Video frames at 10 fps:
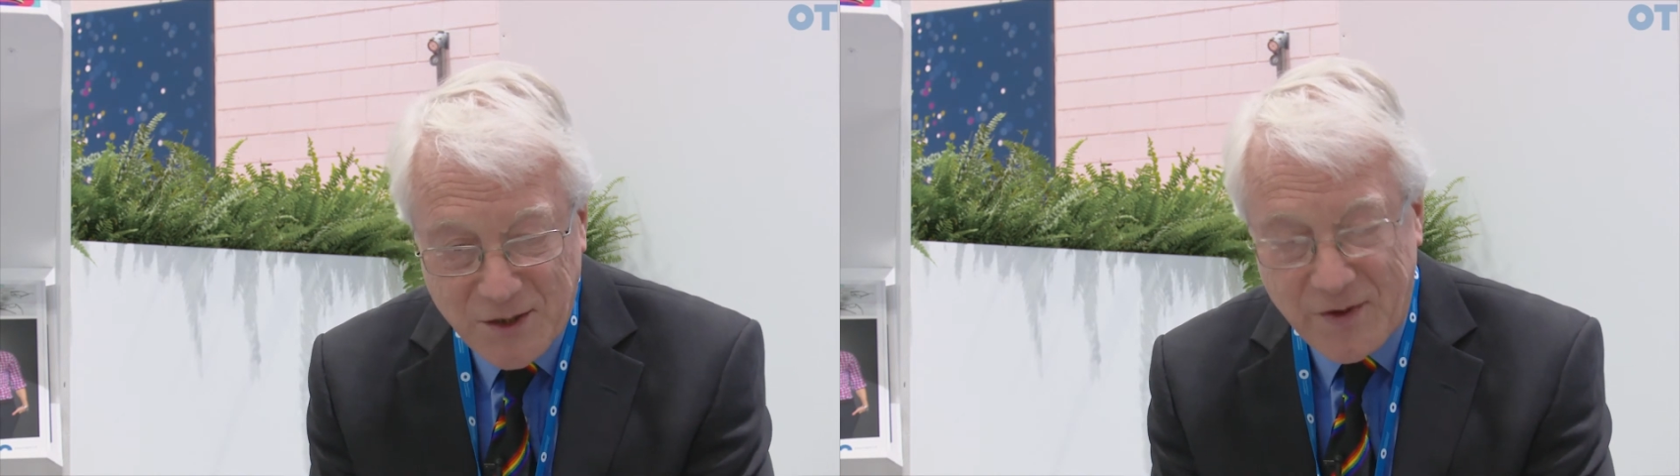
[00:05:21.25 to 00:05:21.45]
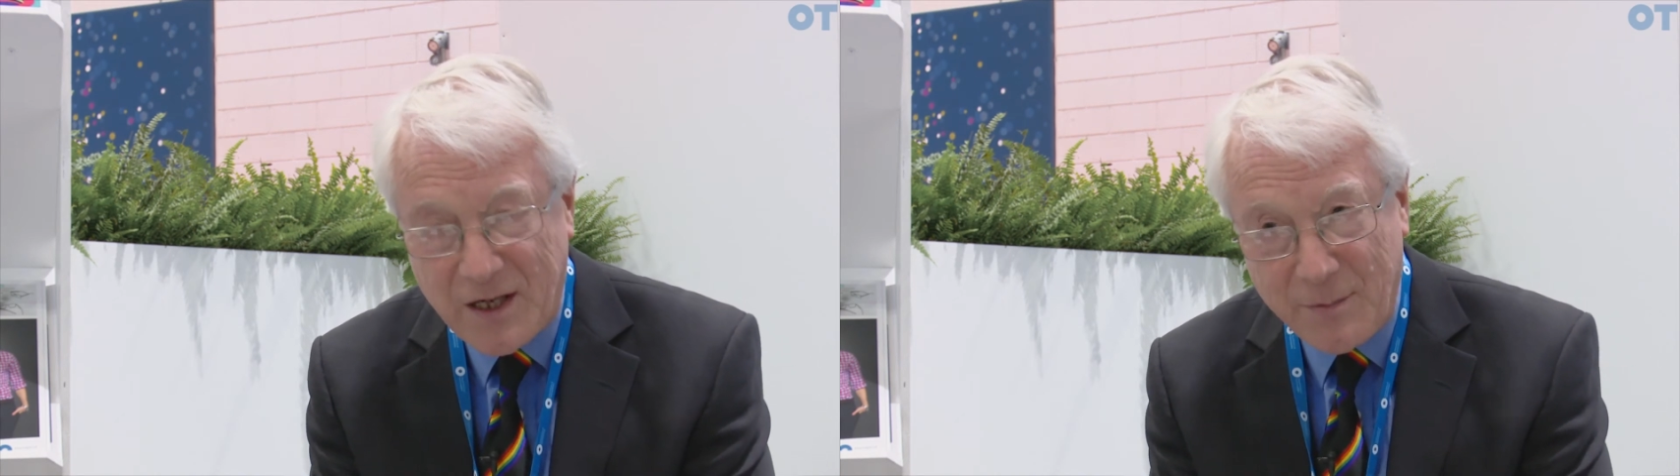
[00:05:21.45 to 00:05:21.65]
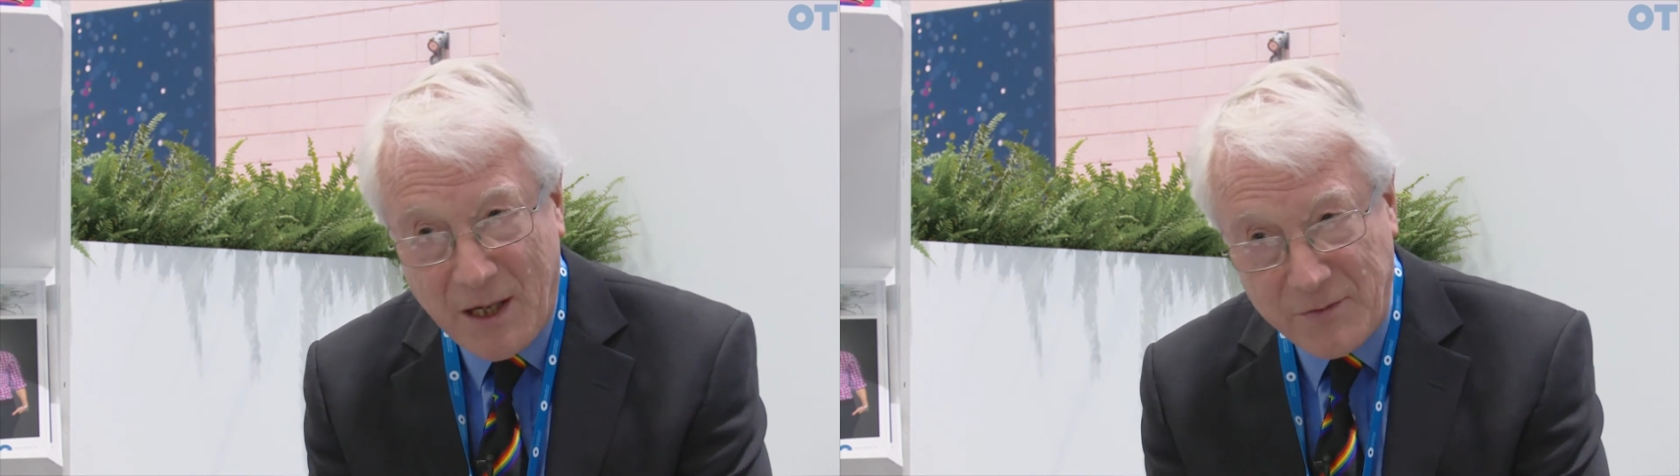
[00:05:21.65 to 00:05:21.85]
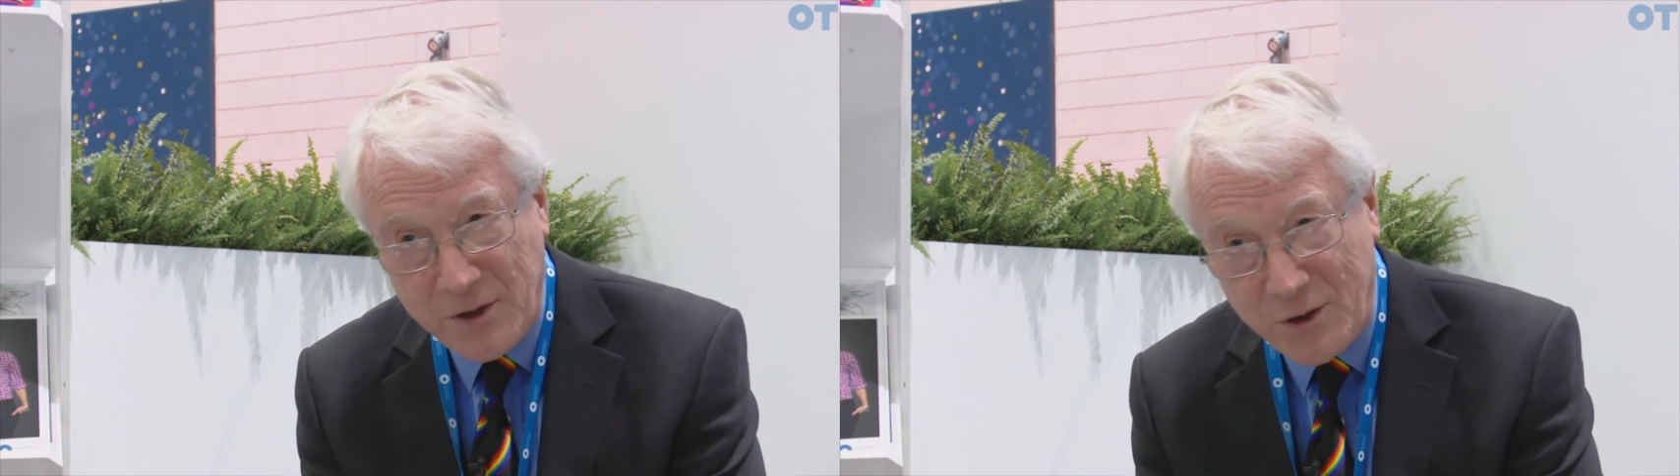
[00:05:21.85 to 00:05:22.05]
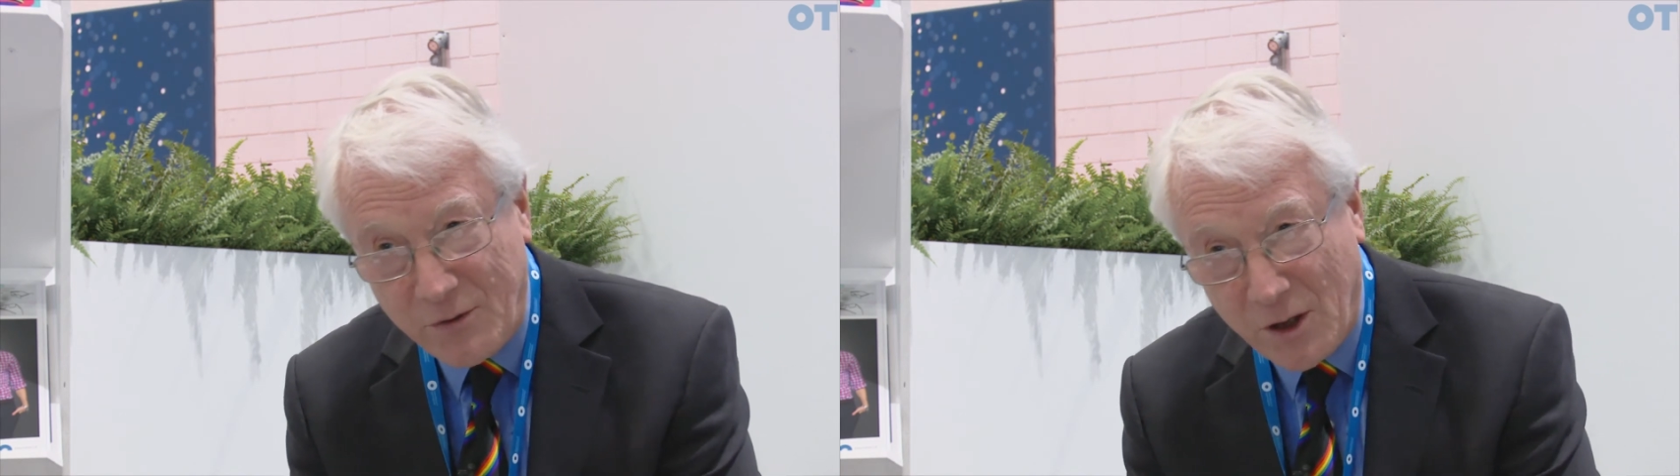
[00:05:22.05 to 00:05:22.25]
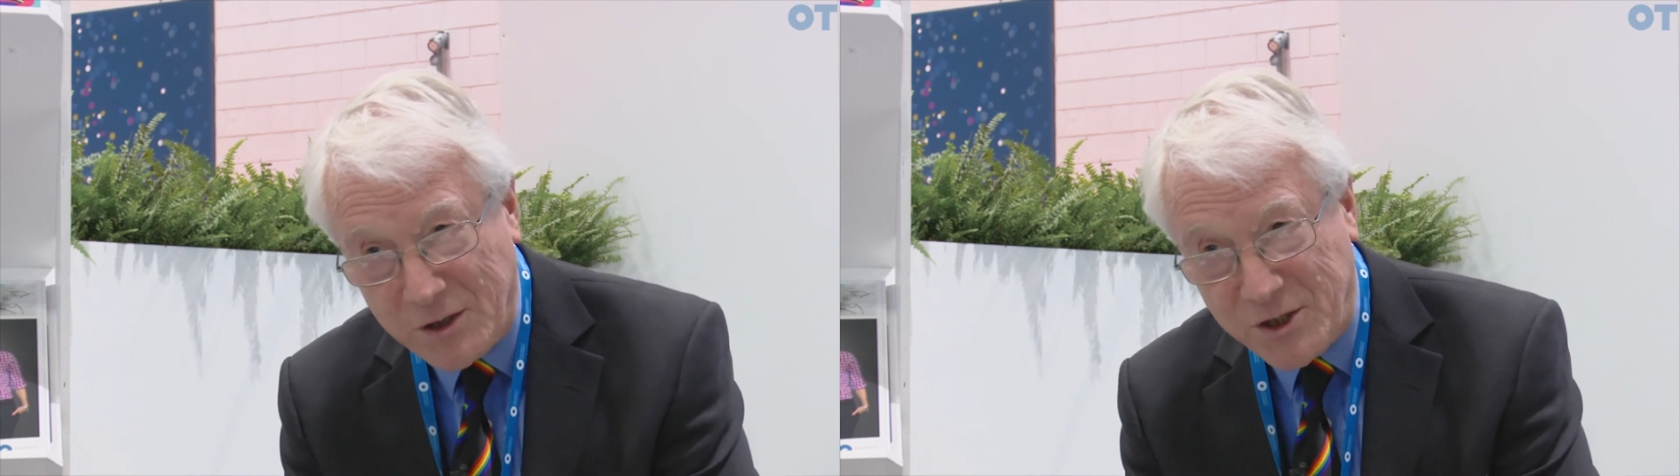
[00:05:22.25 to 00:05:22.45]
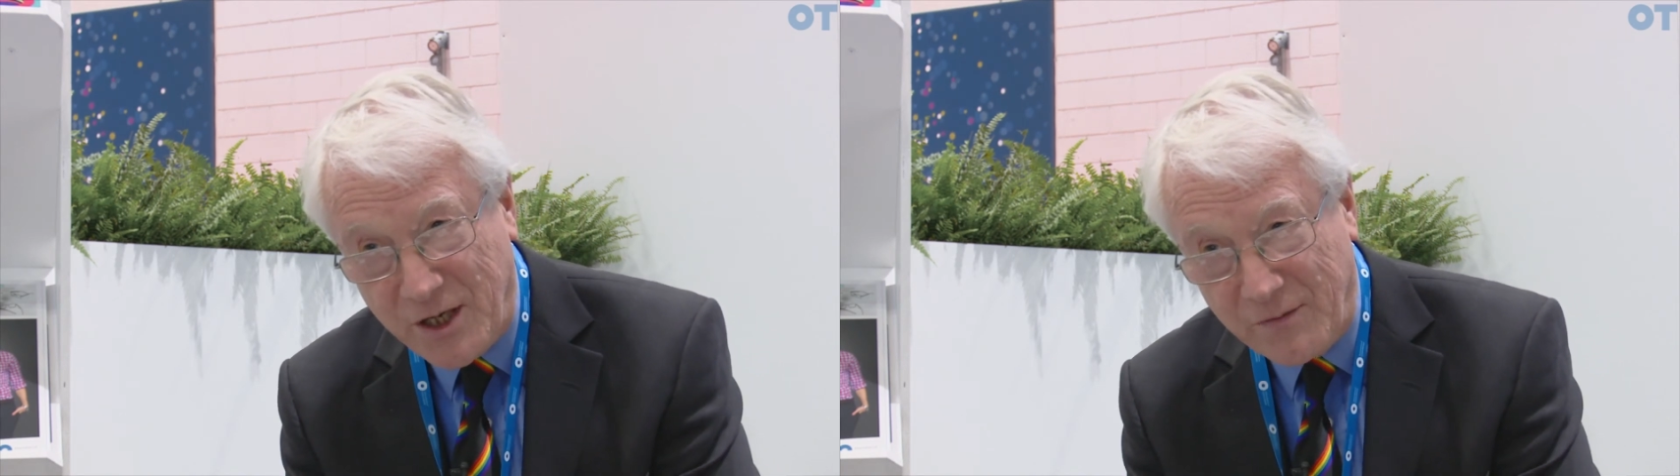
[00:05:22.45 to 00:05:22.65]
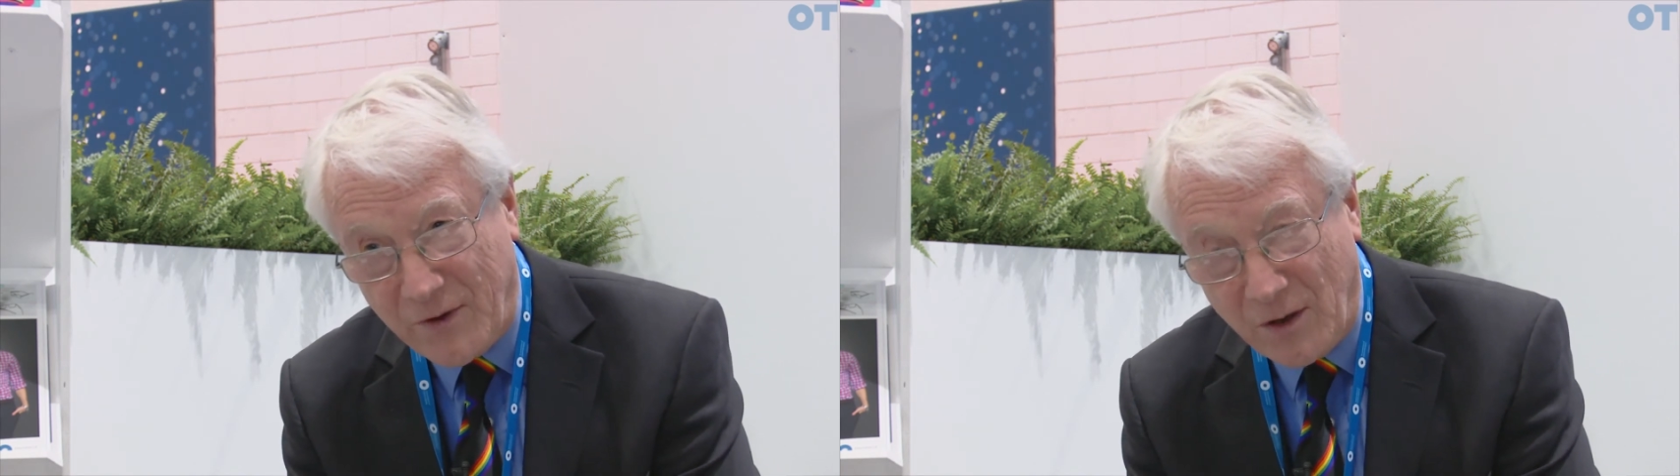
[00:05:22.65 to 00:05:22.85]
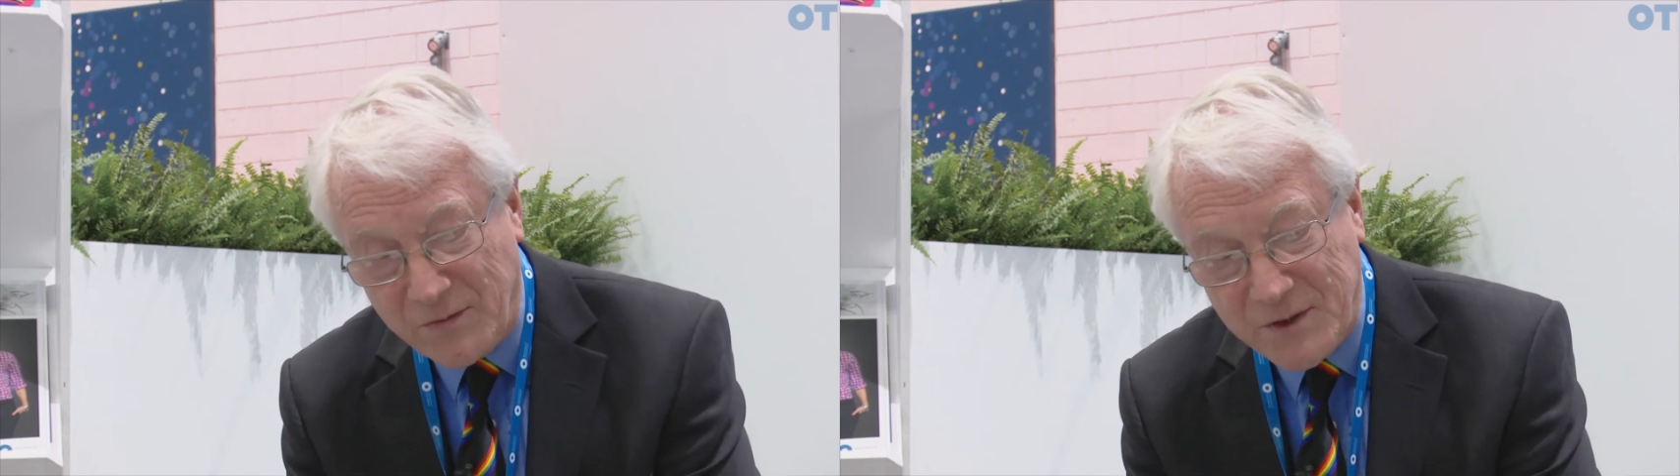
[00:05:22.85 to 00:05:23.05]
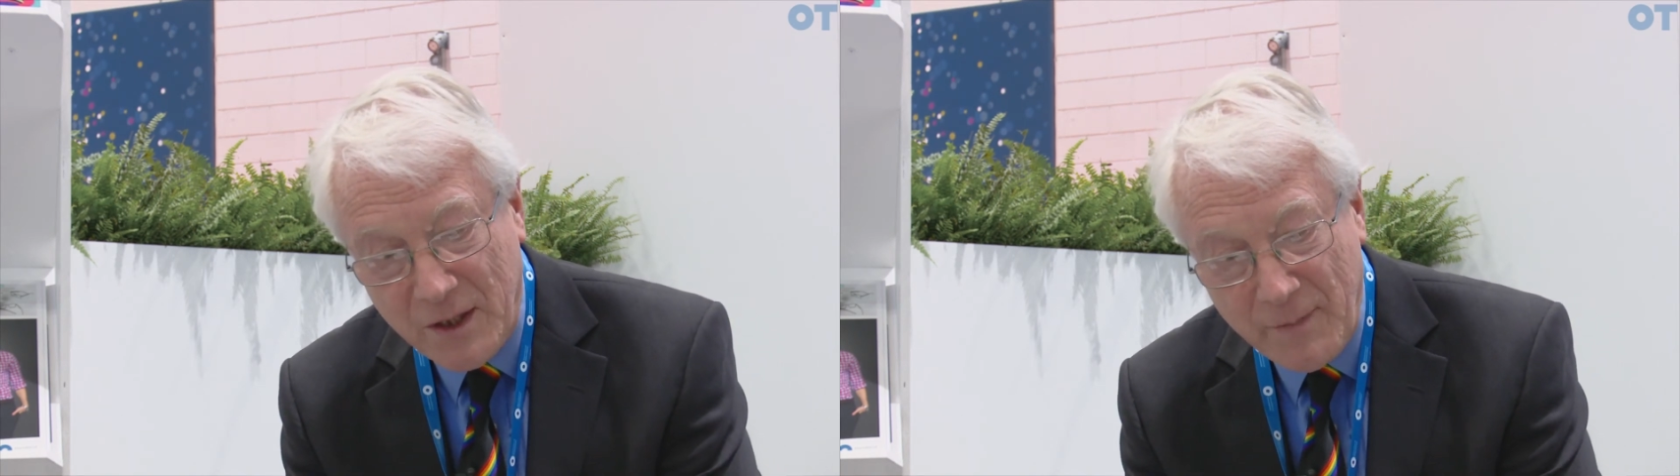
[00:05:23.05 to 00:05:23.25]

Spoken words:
to think about the neurology involved.